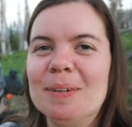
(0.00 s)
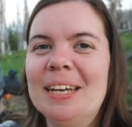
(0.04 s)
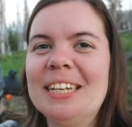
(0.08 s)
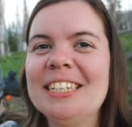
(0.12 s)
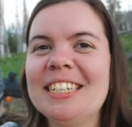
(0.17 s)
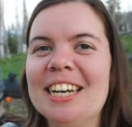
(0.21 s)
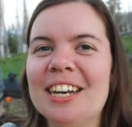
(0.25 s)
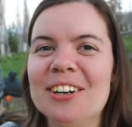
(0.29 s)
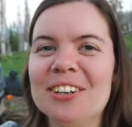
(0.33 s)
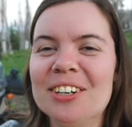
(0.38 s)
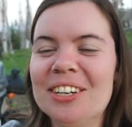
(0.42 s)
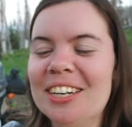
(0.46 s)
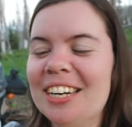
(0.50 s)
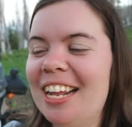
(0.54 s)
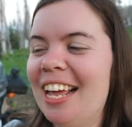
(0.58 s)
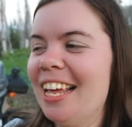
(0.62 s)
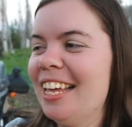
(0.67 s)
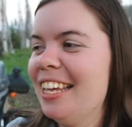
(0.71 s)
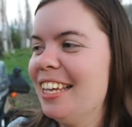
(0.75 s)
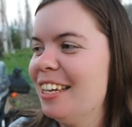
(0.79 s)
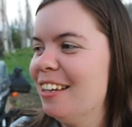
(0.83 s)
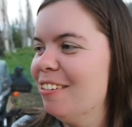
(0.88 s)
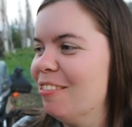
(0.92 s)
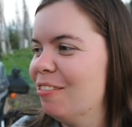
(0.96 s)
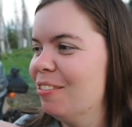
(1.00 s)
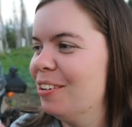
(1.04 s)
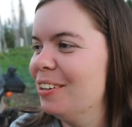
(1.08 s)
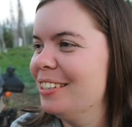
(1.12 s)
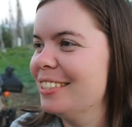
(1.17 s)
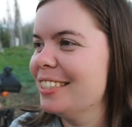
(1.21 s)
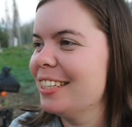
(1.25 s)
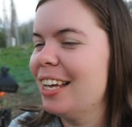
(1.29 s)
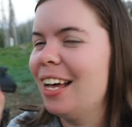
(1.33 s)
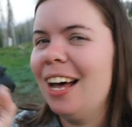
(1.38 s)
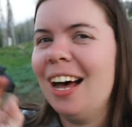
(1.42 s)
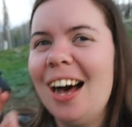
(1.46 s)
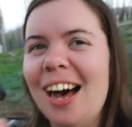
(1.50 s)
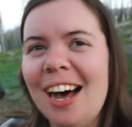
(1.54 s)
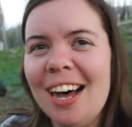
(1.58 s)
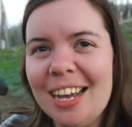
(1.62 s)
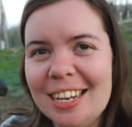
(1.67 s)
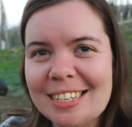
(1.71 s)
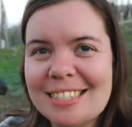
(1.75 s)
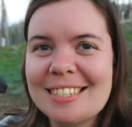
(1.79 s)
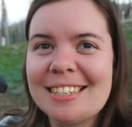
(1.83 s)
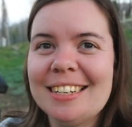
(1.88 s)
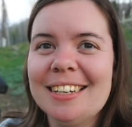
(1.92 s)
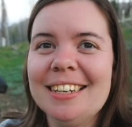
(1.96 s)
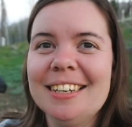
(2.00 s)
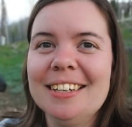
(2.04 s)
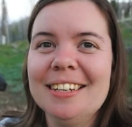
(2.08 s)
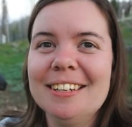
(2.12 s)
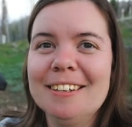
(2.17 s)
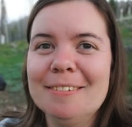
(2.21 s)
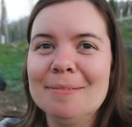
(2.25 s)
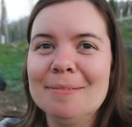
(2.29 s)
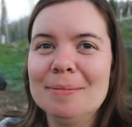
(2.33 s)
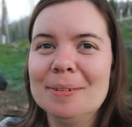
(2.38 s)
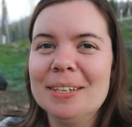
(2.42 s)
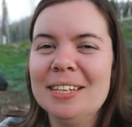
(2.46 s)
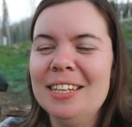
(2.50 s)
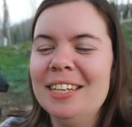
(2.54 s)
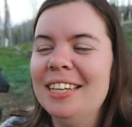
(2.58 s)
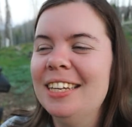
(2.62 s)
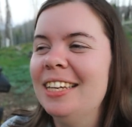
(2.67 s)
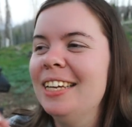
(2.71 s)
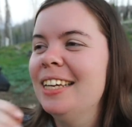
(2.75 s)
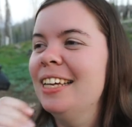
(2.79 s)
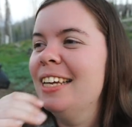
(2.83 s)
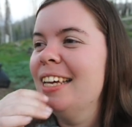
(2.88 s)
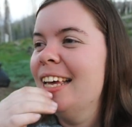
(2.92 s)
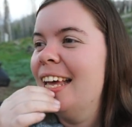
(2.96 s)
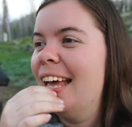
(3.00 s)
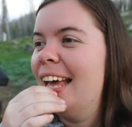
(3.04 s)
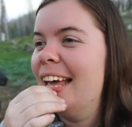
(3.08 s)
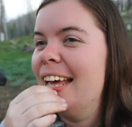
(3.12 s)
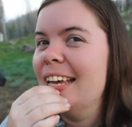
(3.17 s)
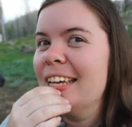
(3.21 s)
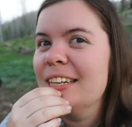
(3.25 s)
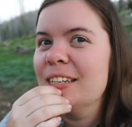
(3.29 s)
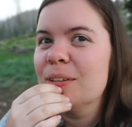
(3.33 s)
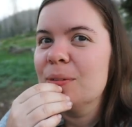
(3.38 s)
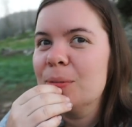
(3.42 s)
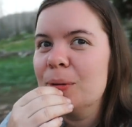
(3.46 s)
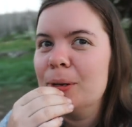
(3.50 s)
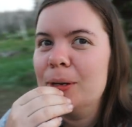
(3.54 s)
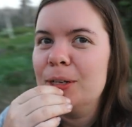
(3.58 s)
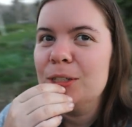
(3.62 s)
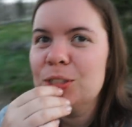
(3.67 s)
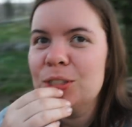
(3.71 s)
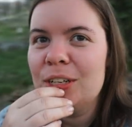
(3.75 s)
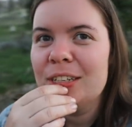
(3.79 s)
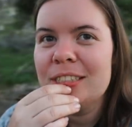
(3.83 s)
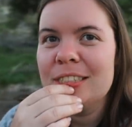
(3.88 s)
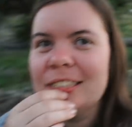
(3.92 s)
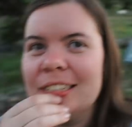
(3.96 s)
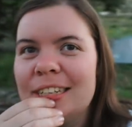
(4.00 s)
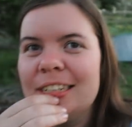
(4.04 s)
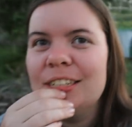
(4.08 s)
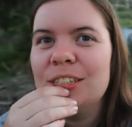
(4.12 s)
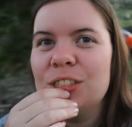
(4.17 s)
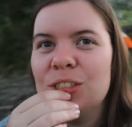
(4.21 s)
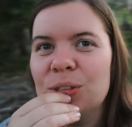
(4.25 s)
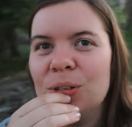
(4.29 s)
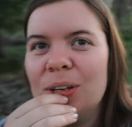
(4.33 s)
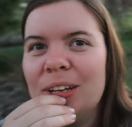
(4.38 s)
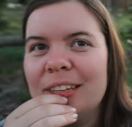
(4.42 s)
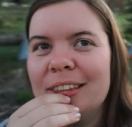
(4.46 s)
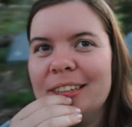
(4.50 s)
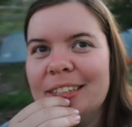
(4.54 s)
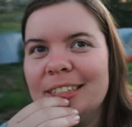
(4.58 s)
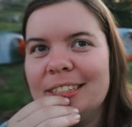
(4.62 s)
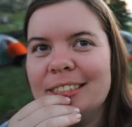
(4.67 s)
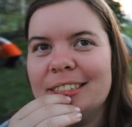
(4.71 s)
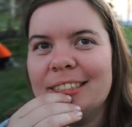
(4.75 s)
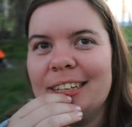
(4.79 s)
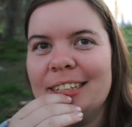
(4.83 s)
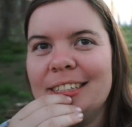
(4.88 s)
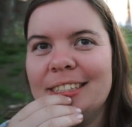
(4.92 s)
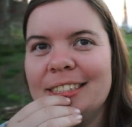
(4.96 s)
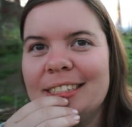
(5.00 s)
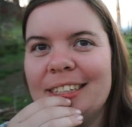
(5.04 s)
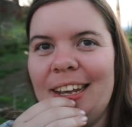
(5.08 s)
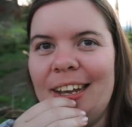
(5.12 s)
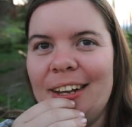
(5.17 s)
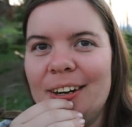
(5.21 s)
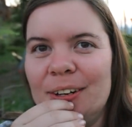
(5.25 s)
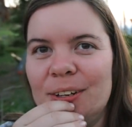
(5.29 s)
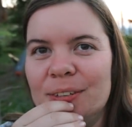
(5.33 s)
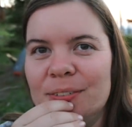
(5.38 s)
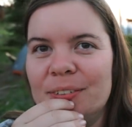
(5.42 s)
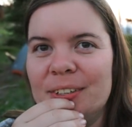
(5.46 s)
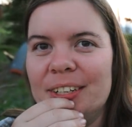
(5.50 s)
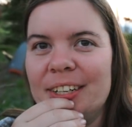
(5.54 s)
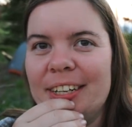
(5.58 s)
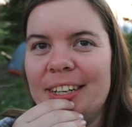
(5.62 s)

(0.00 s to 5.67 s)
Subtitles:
my dinner tonight. It was awesome. And we are just enjoying the sunset over